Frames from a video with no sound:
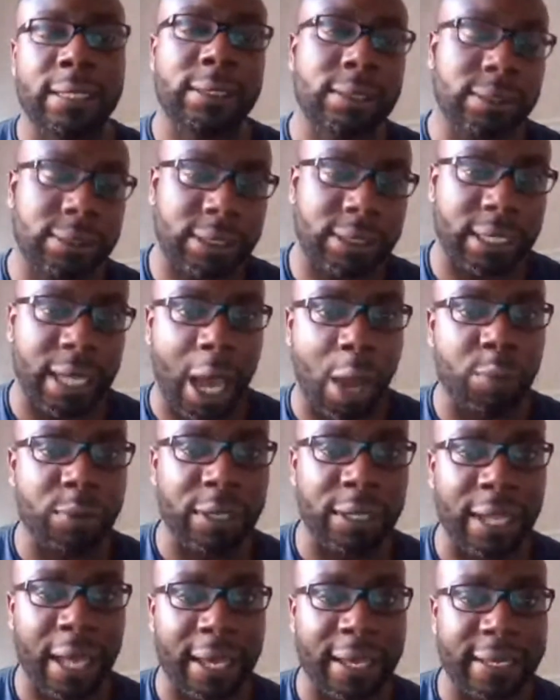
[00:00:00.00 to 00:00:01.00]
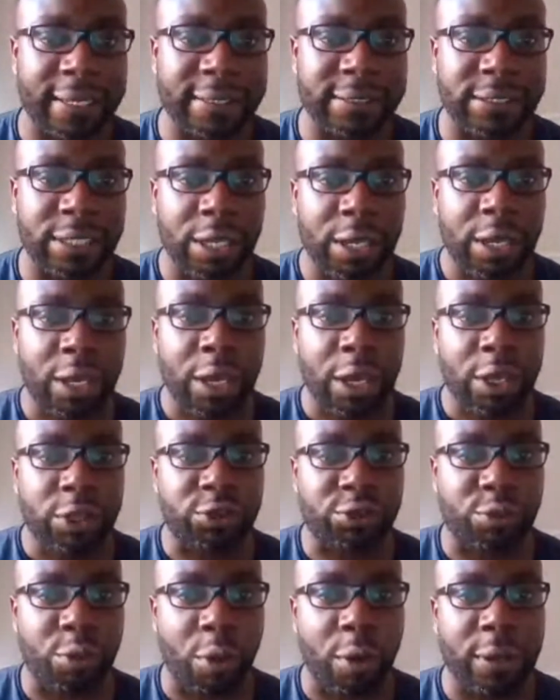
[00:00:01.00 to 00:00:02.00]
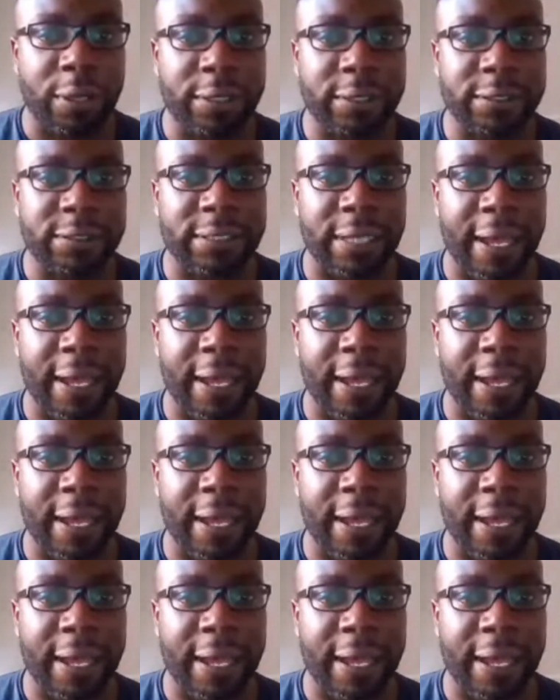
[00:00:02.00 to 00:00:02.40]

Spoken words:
to counter that is Troy's